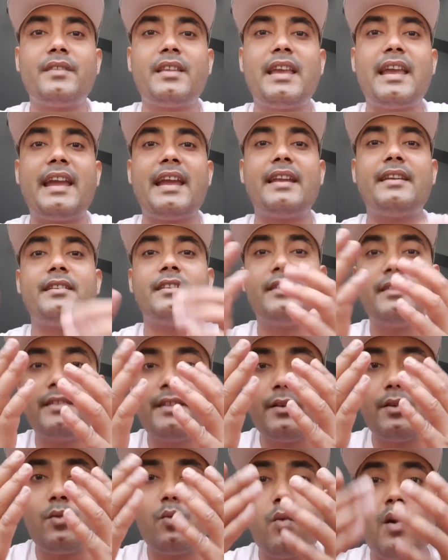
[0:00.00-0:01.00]
and
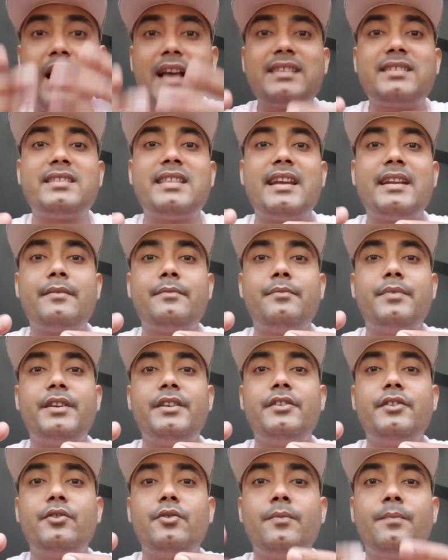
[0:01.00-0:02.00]
they will watch that
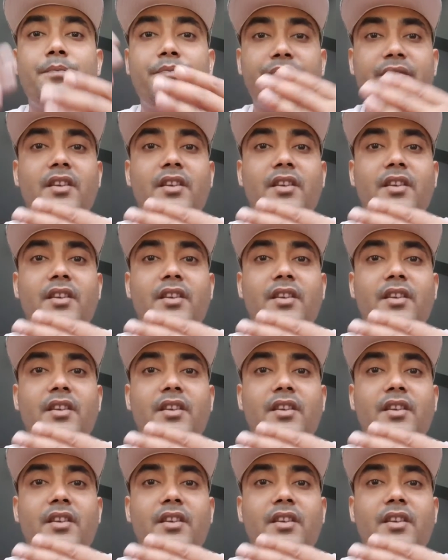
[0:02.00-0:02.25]
video